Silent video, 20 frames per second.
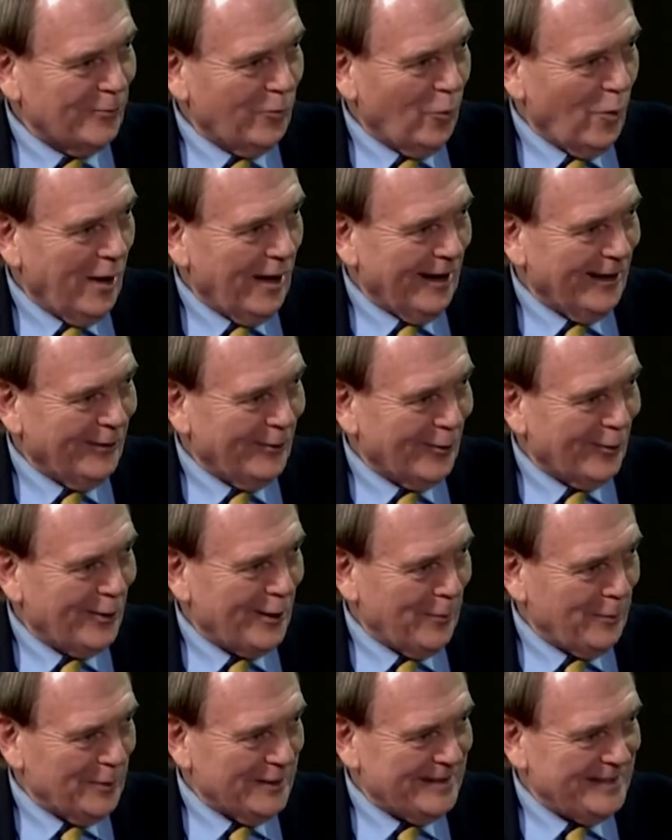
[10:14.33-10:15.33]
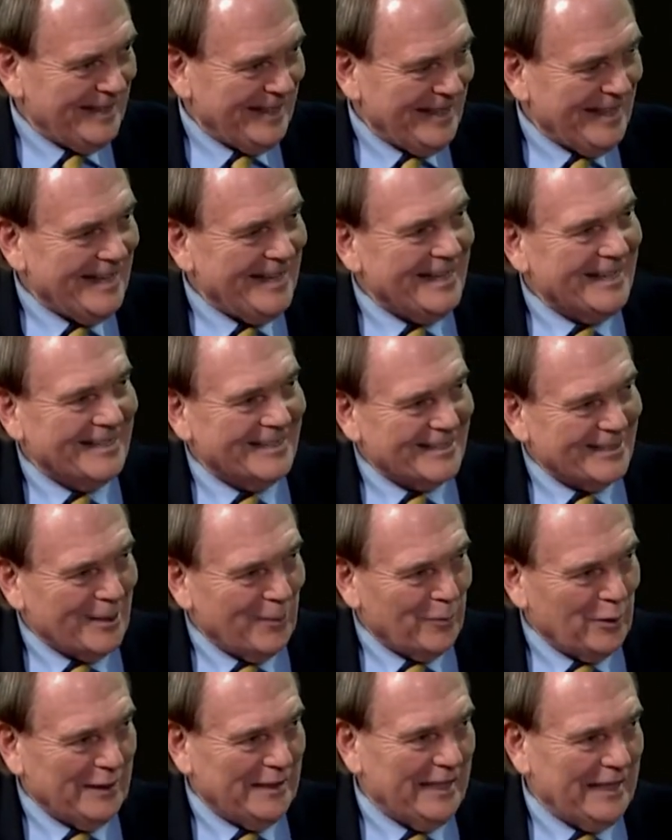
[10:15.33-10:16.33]
of wine or a cup of right. tea and
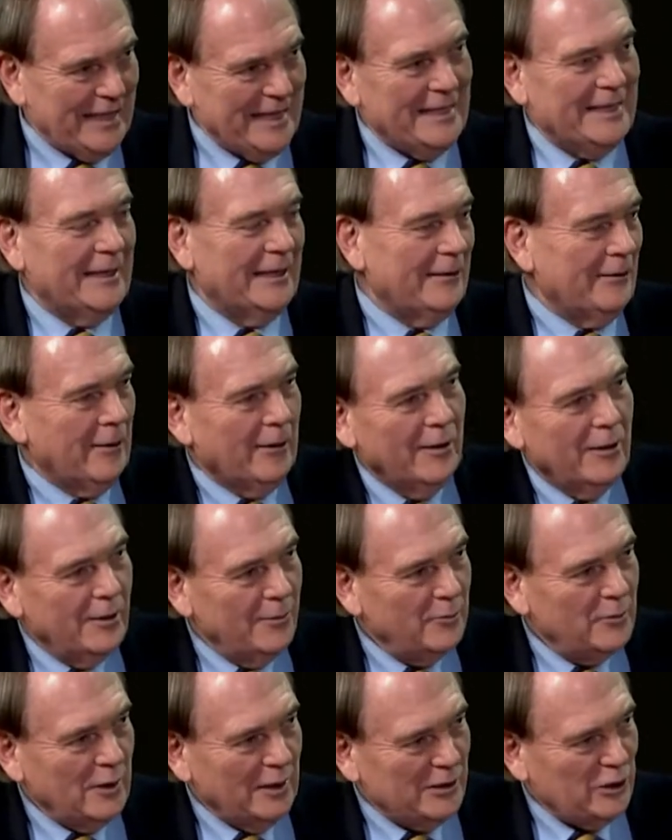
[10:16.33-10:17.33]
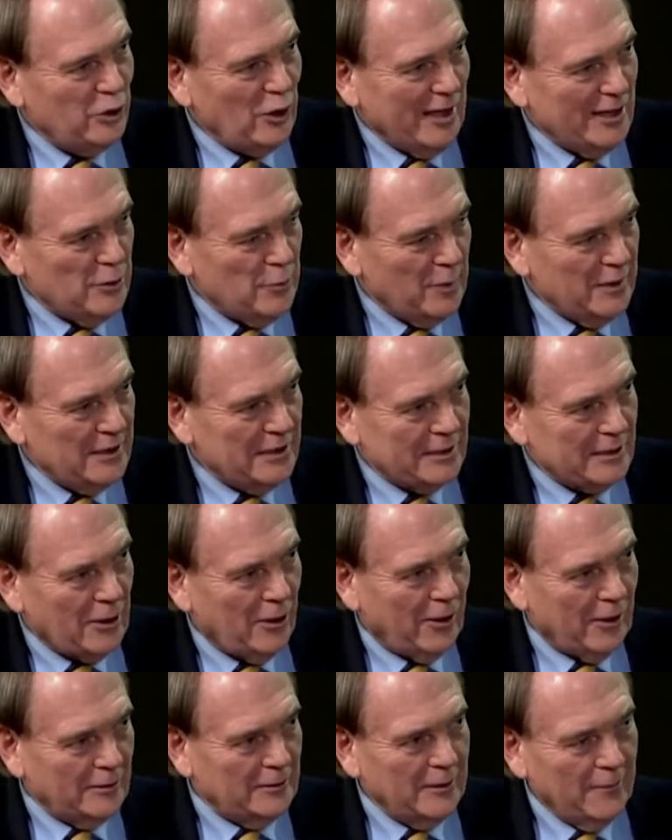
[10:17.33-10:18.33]
something to eat and exchange business
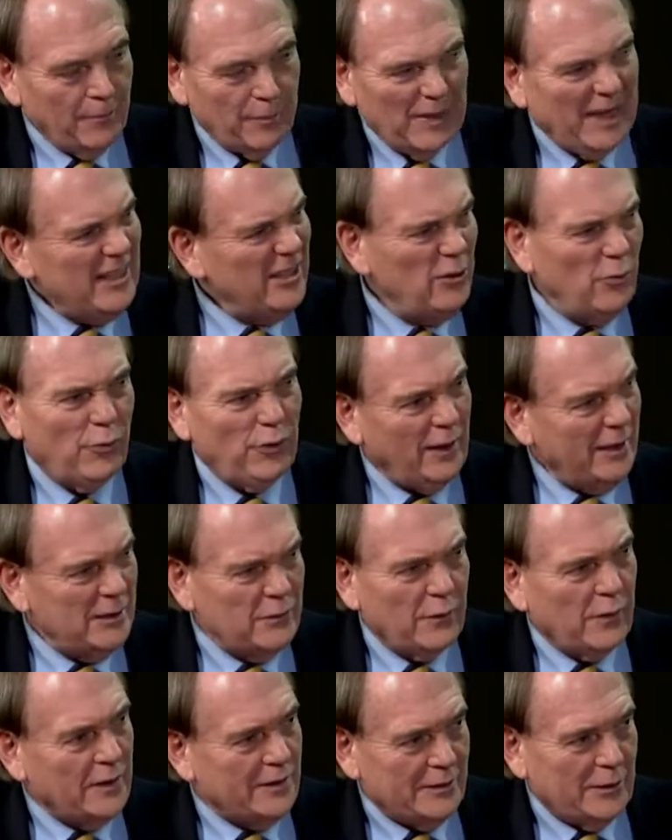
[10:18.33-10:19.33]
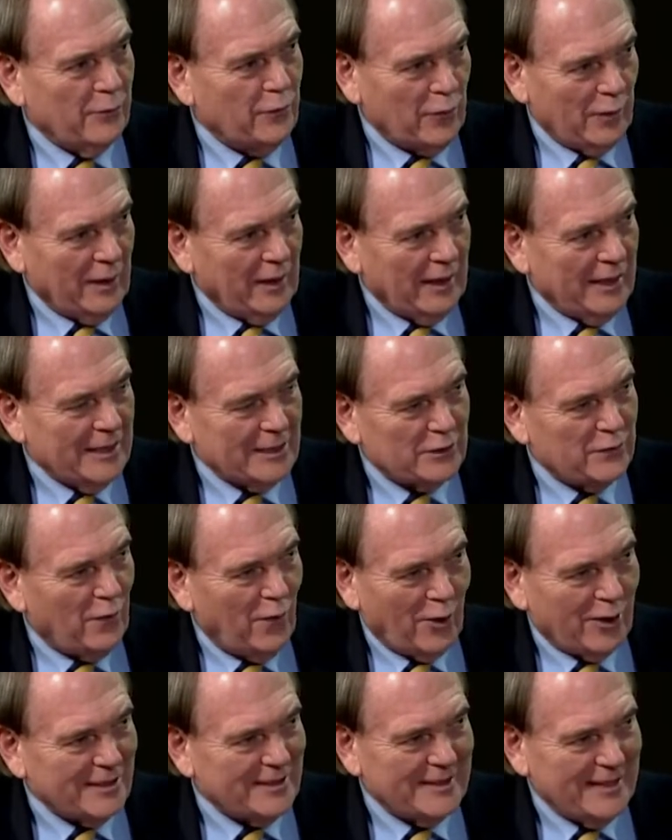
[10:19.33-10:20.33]
cards. They do things very differently Completely. as
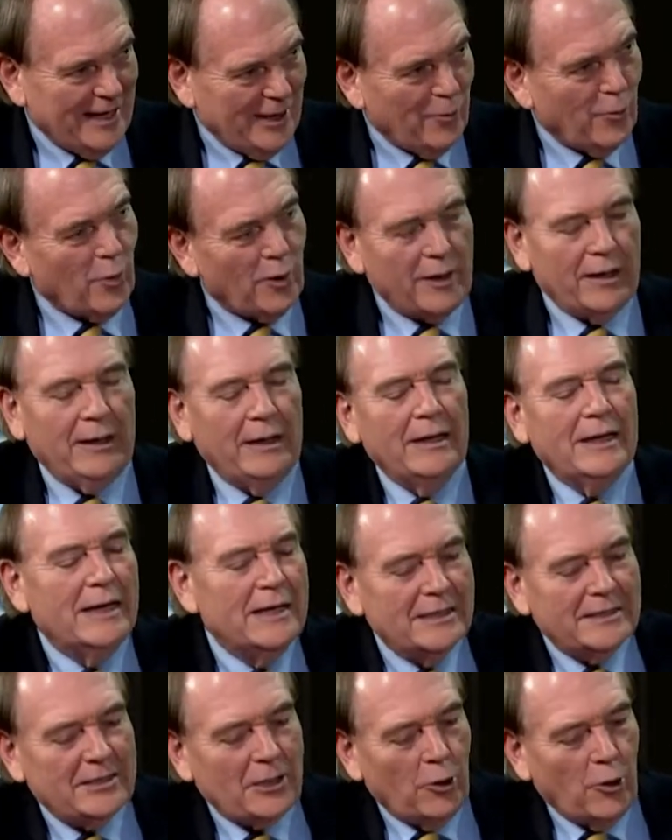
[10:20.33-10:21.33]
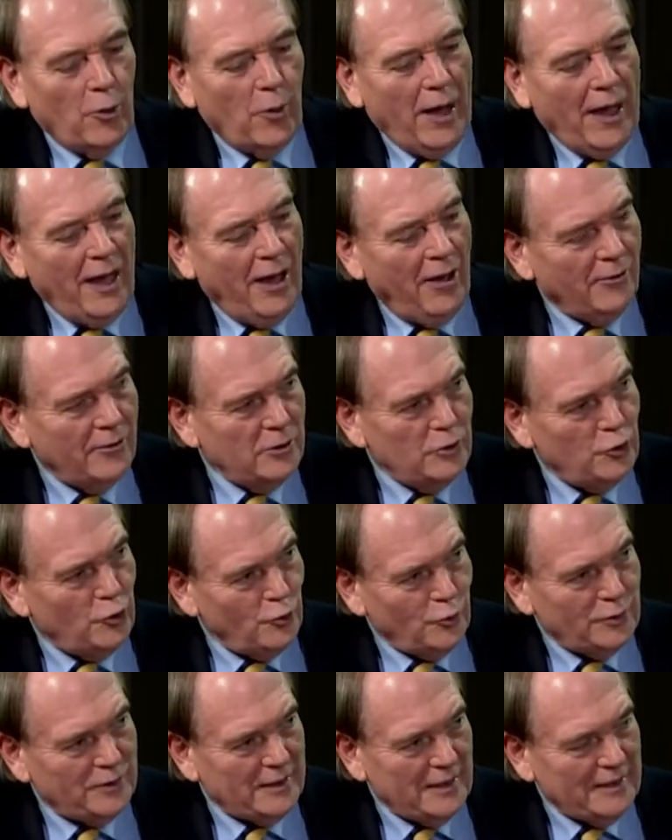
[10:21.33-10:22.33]
far as networking. Right. So how did
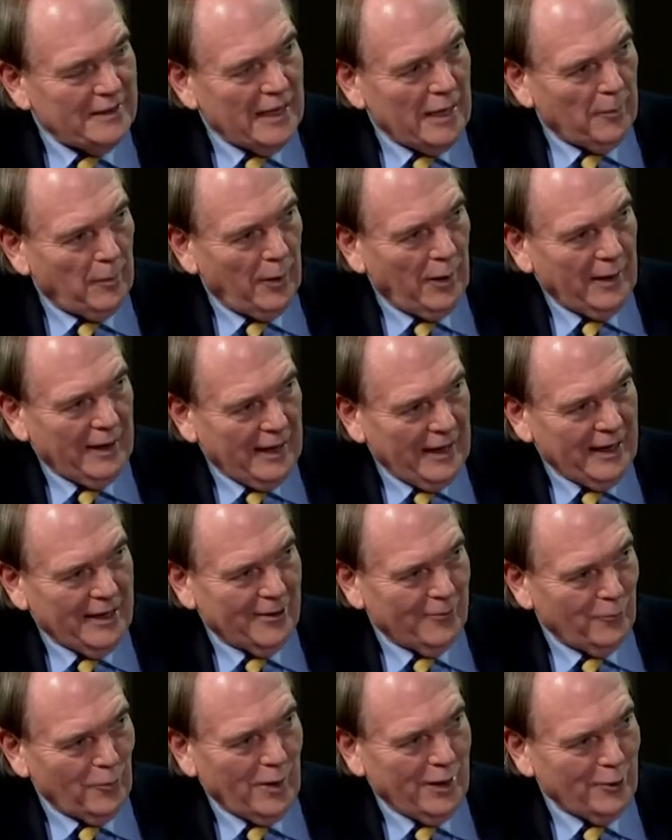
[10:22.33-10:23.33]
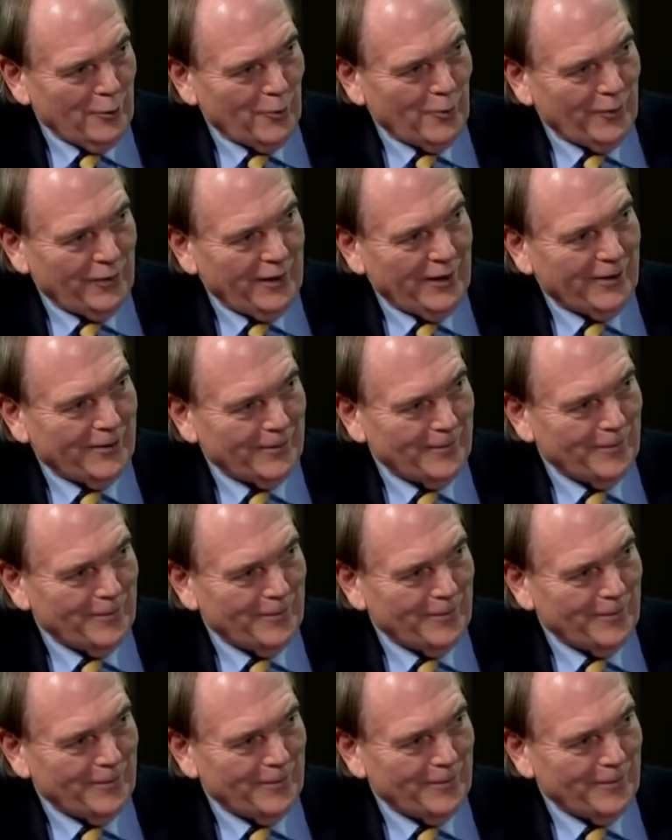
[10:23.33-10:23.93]
you see that playing out while you were there?